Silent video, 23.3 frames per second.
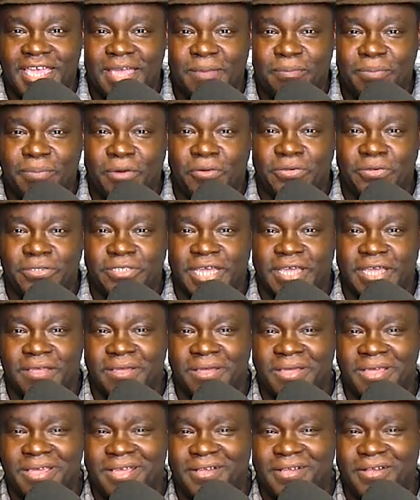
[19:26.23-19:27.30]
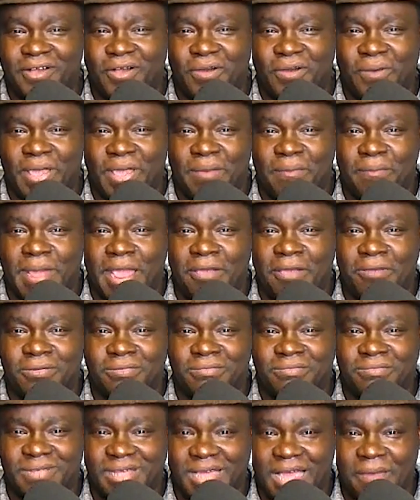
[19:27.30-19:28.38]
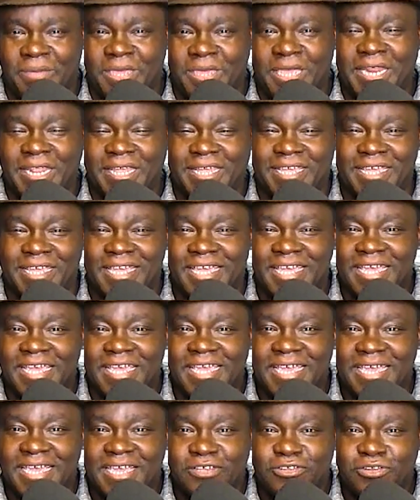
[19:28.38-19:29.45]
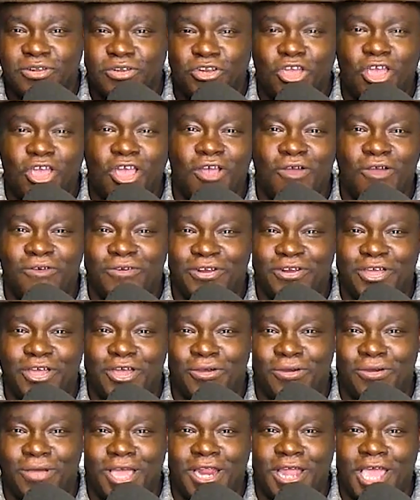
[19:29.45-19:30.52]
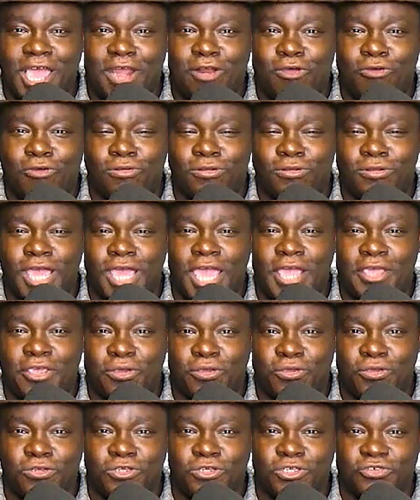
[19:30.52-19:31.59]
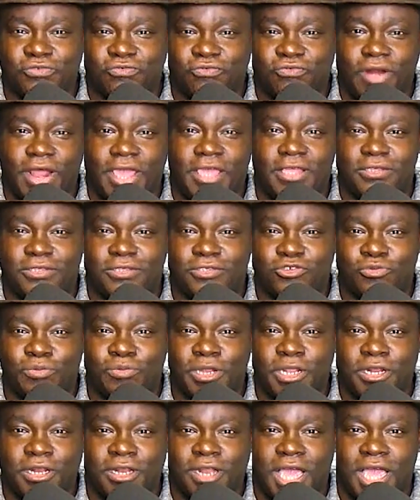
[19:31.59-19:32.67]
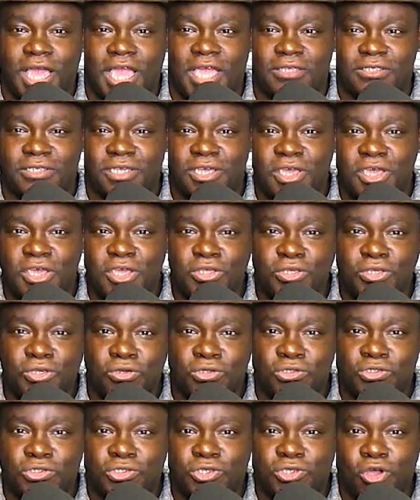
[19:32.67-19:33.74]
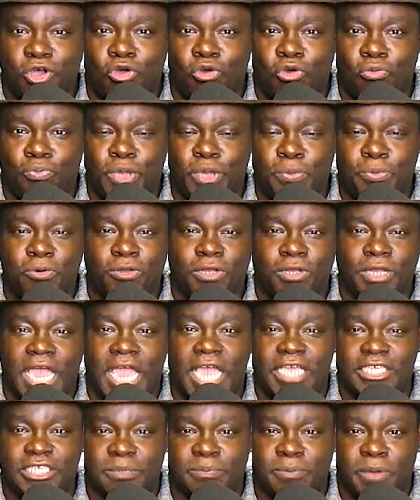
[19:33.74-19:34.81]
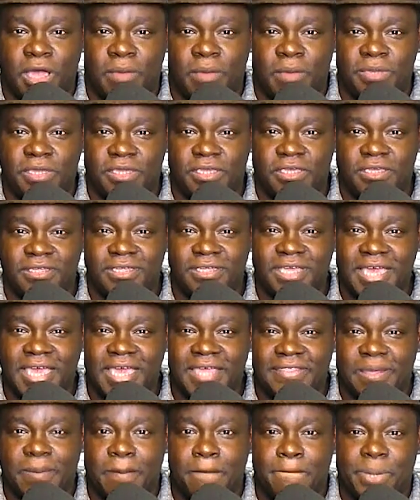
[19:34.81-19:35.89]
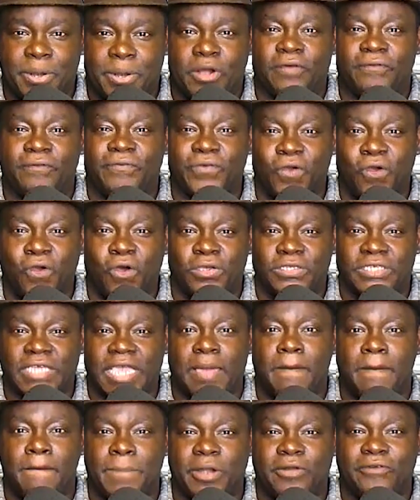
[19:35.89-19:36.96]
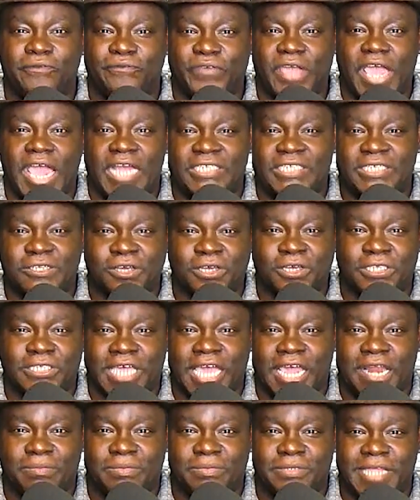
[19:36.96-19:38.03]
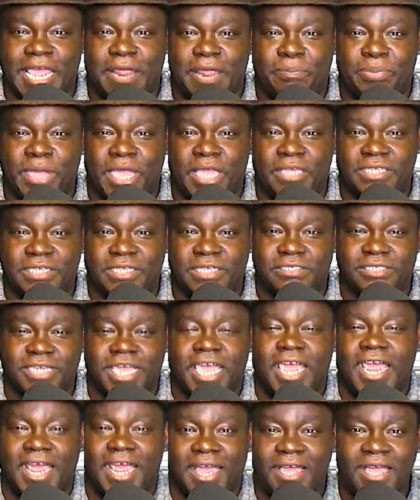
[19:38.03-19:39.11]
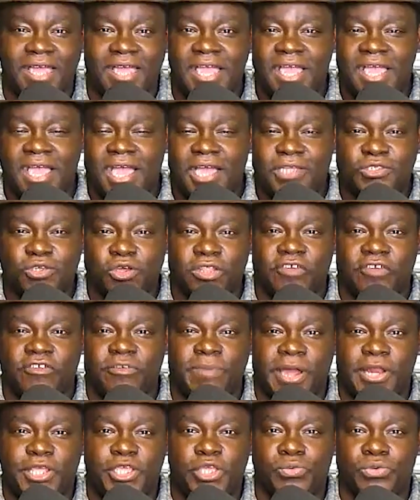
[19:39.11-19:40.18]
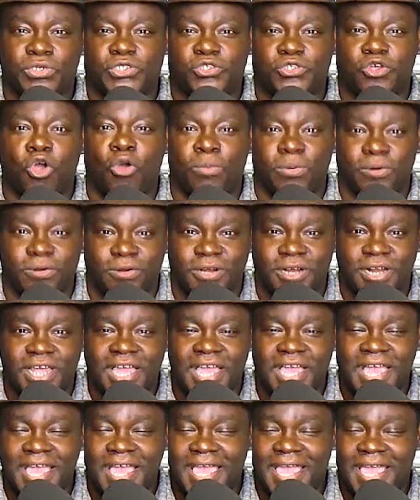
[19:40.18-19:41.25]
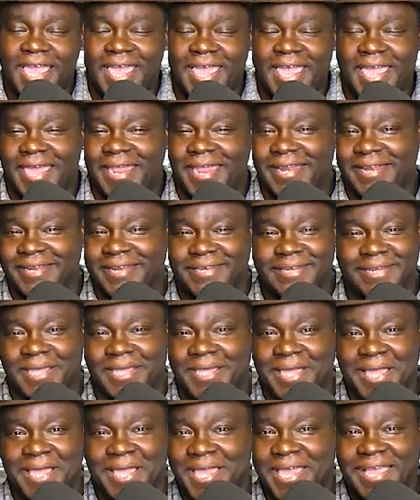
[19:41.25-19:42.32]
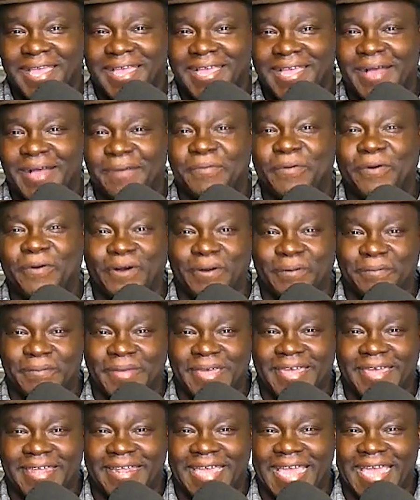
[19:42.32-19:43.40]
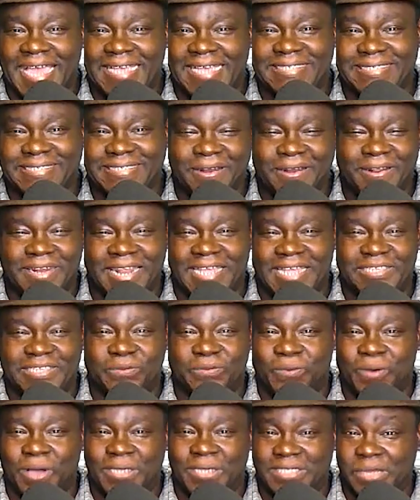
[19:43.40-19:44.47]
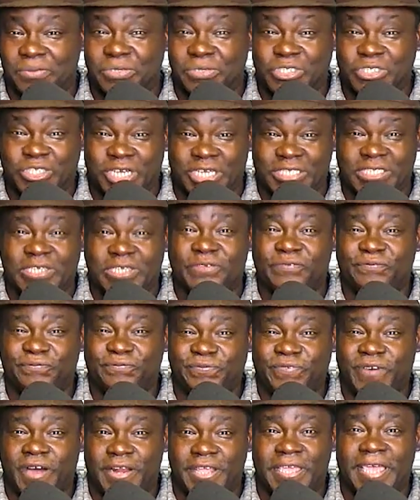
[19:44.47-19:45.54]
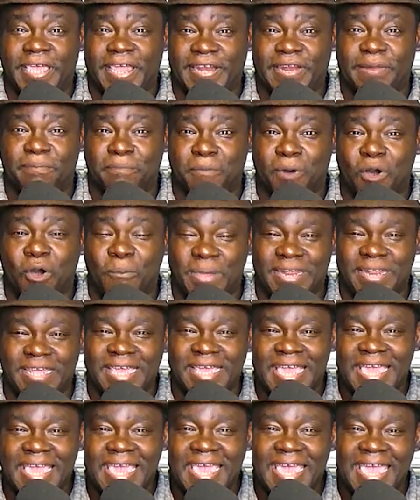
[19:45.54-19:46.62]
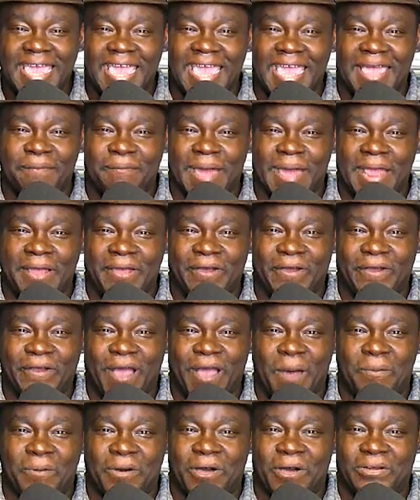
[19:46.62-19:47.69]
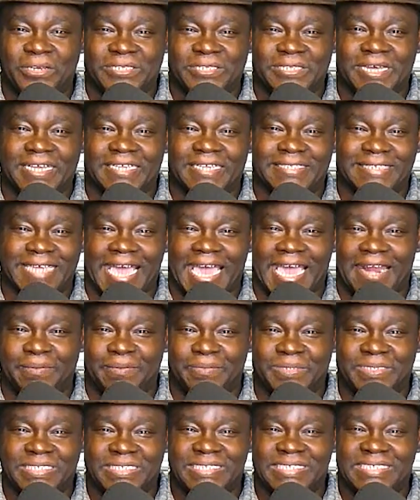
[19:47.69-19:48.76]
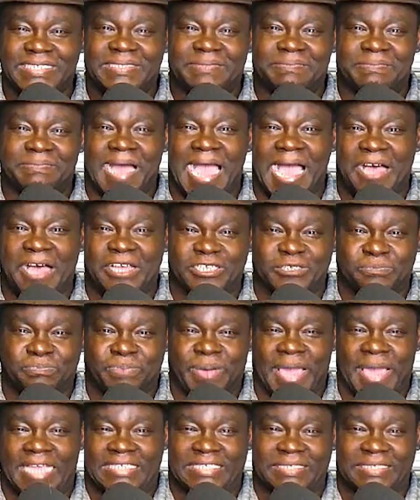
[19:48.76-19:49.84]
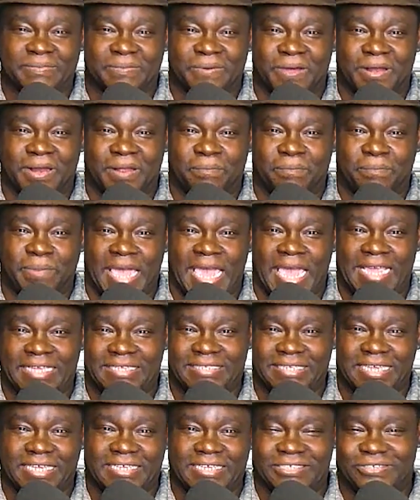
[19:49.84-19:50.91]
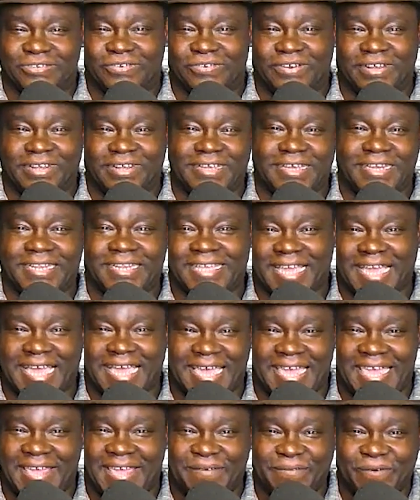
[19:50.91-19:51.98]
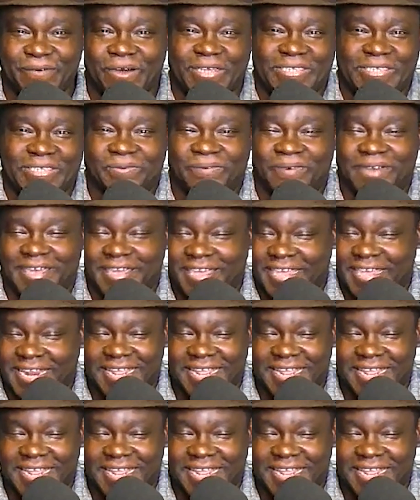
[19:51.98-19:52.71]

And Bert was like, go away, Michael. I'm eating. No, I don't like you. You just write too many lies. You told people lies about me. And then Bert, of course, in Bert fashion, looks at him, deadpan, and says, yeah, I told everybody you were sober. And come on, man. As subtle as it was just as funny in the moment. And Michael Carbajal just looks at him, smiles, pats him on the back and says, you're a good guy, and walks away.